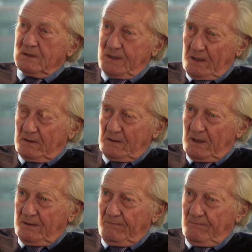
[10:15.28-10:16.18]

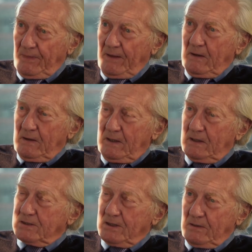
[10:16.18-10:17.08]
Secondly,
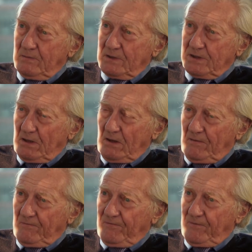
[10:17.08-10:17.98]
in terms
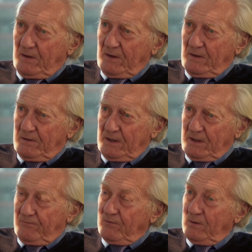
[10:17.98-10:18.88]
of
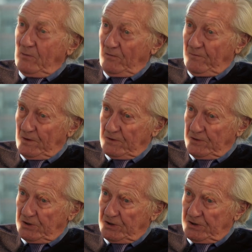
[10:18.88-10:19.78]
the free movement,
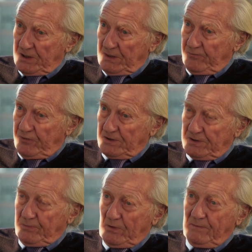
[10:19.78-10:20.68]
which is a
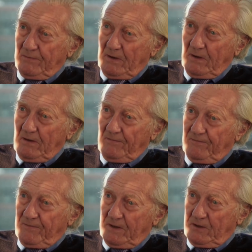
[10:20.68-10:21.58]
principle of
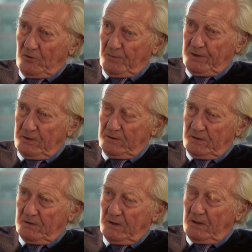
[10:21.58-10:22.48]
the European
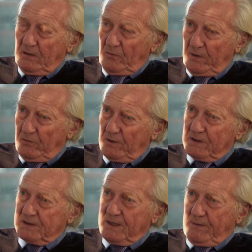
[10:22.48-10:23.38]
Union, we would
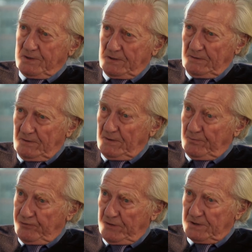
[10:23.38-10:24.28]
accept
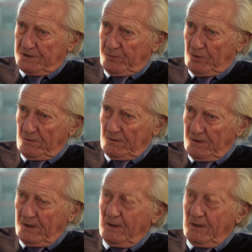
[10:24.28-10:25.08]
the principle,